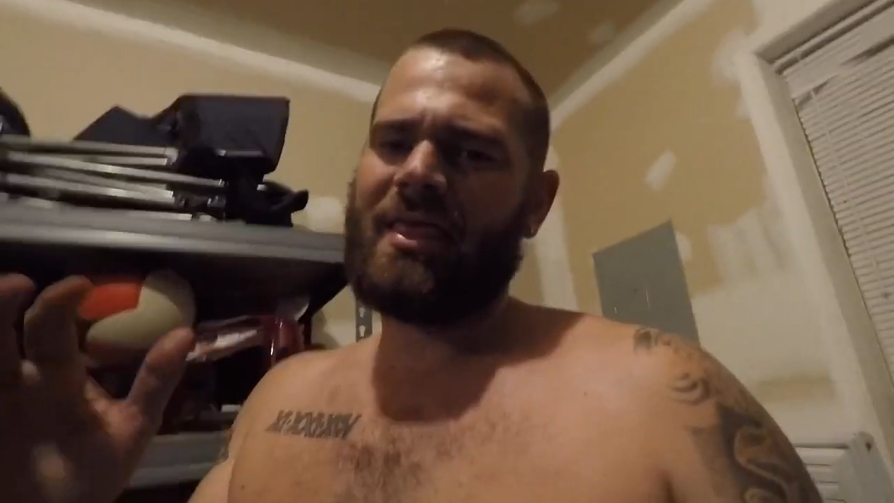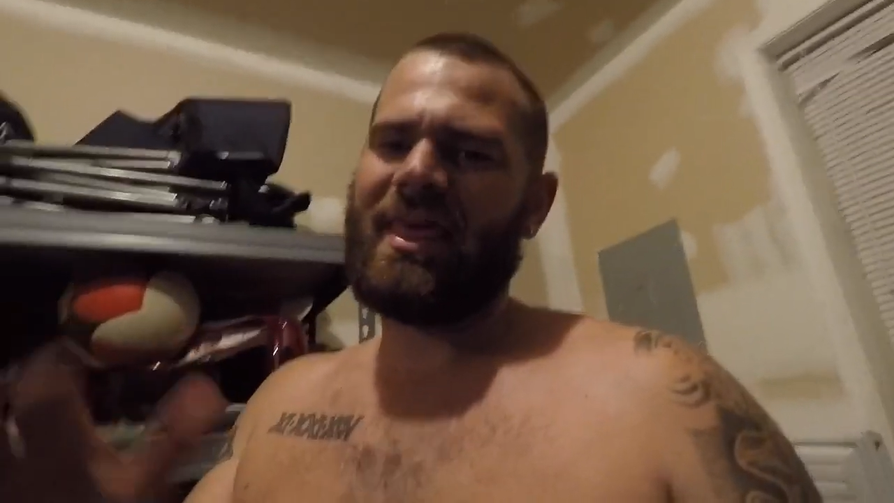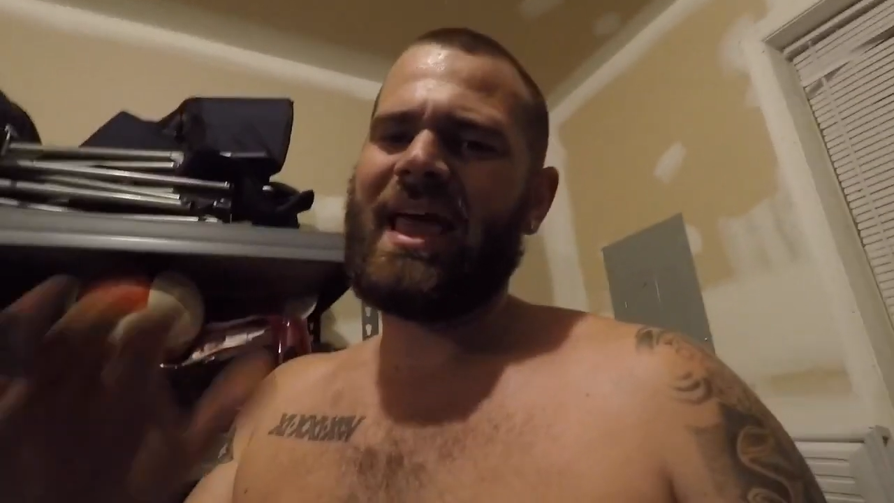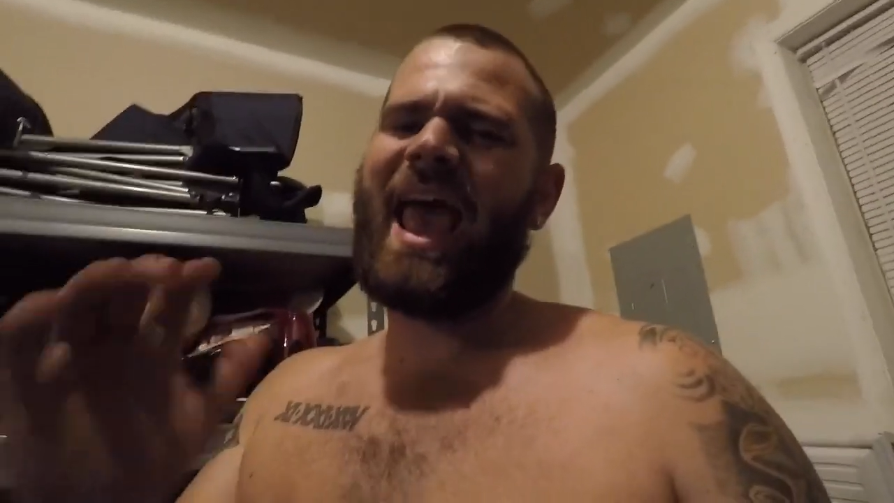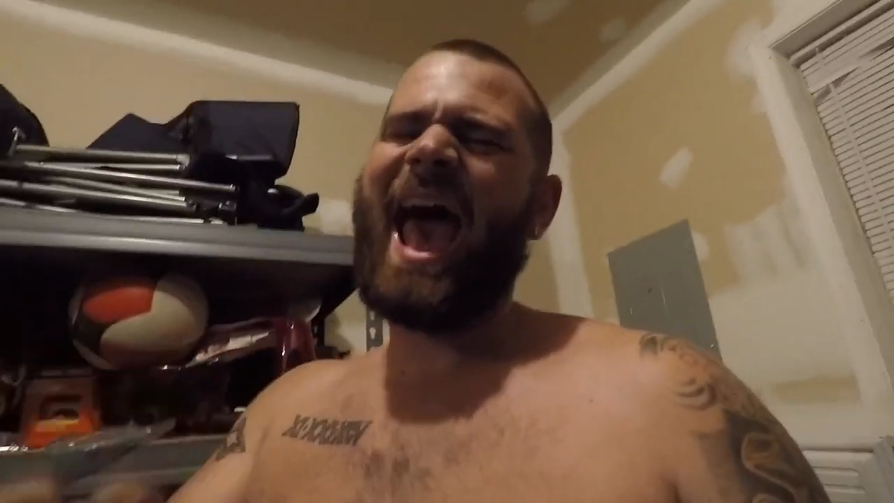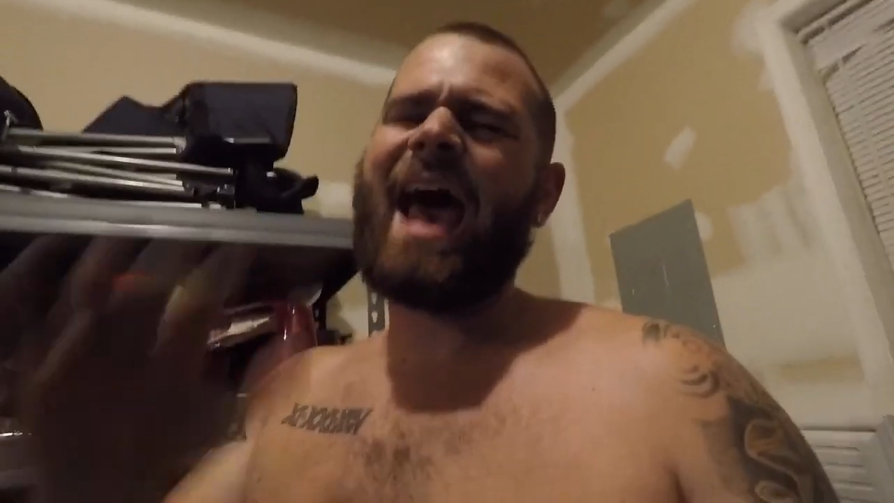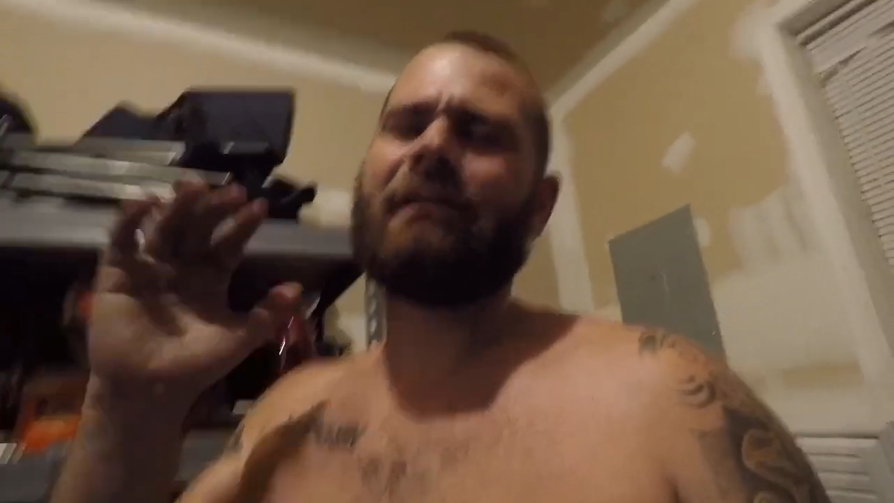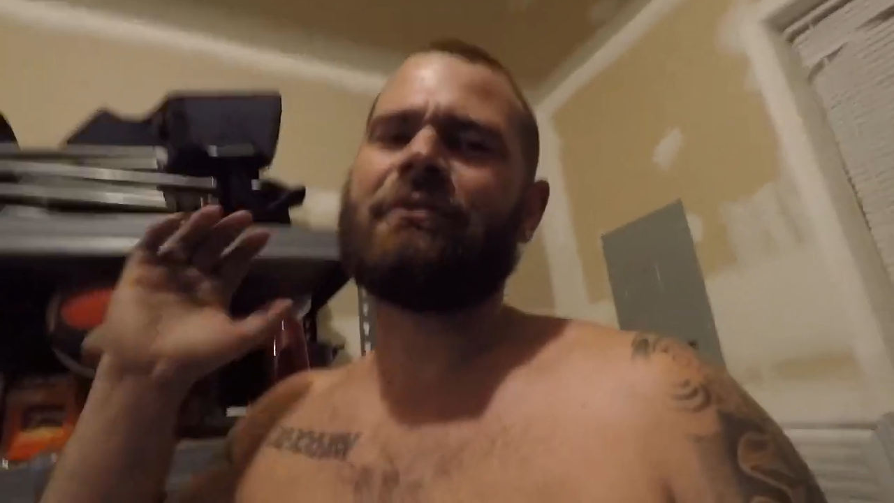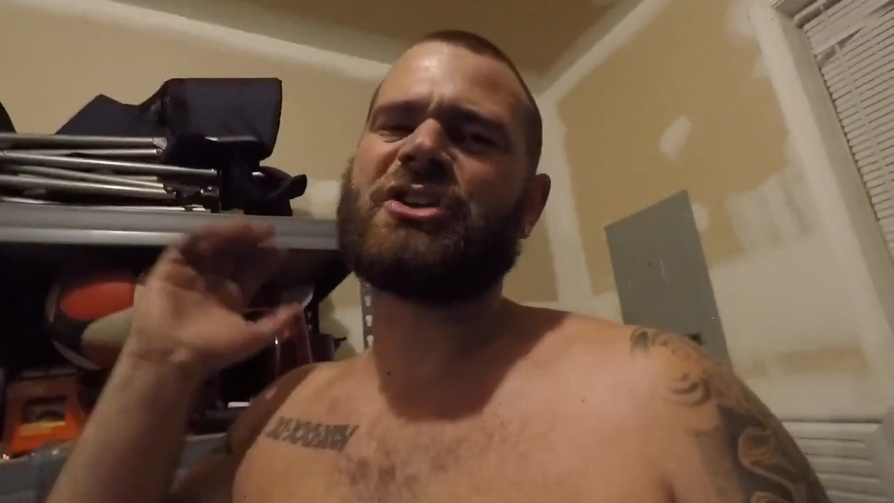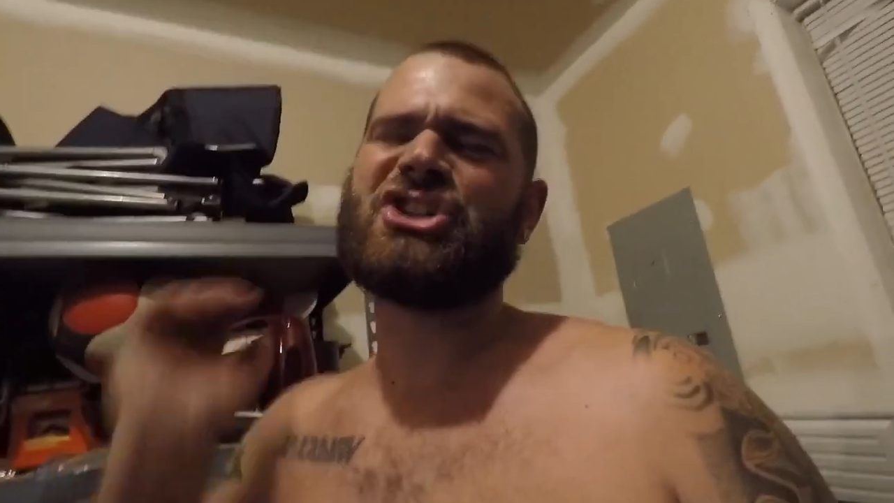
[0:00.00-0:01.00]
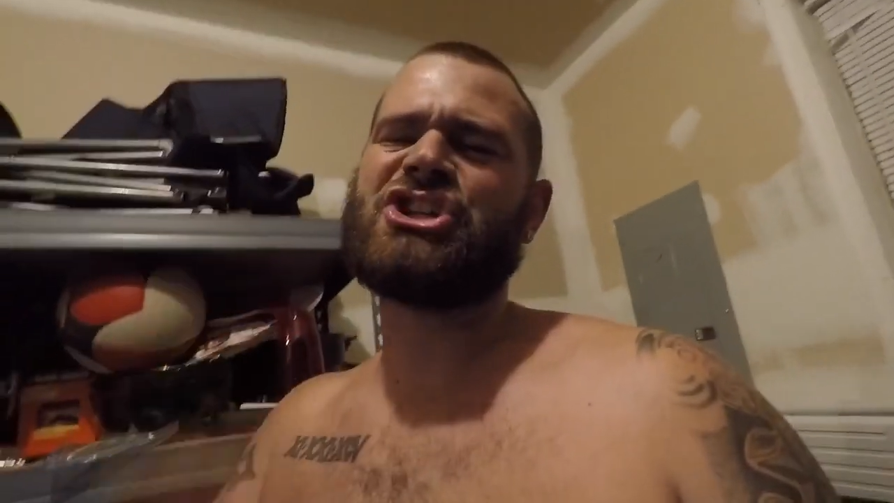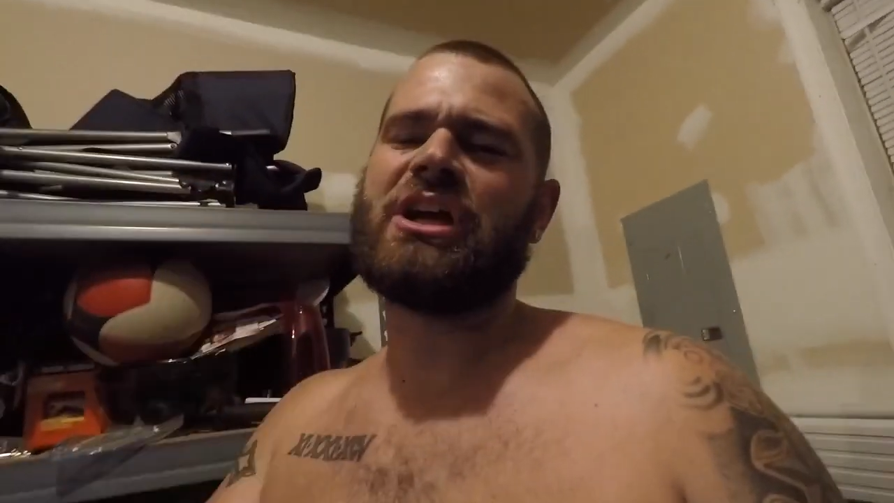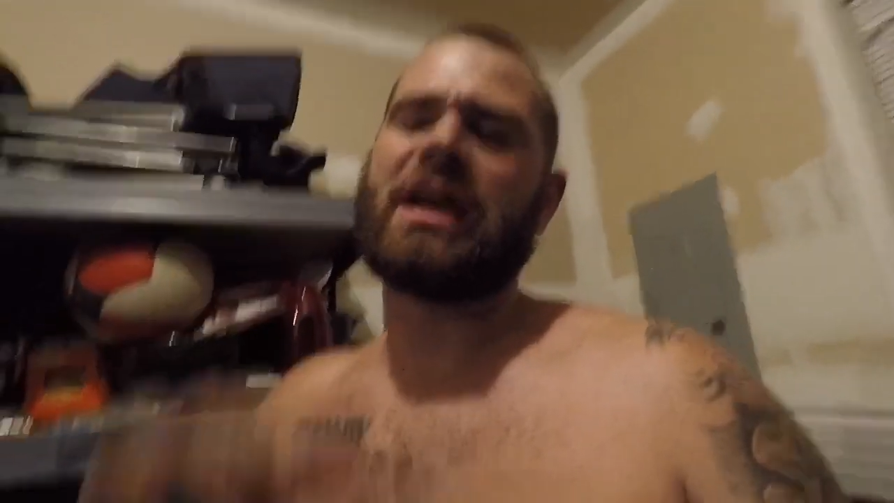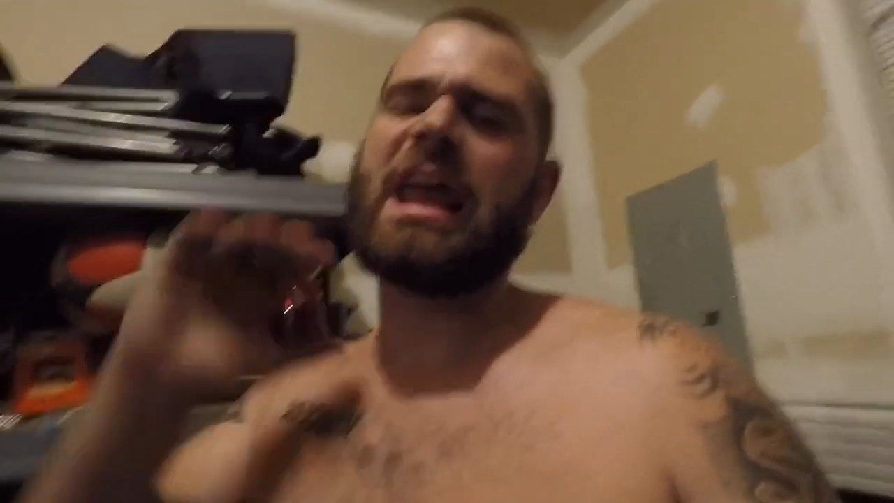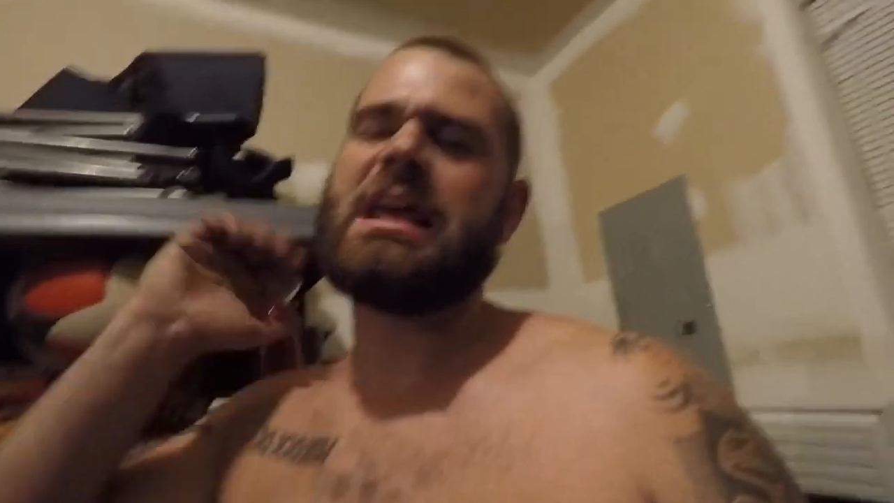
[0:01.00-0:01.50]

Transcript: They have shit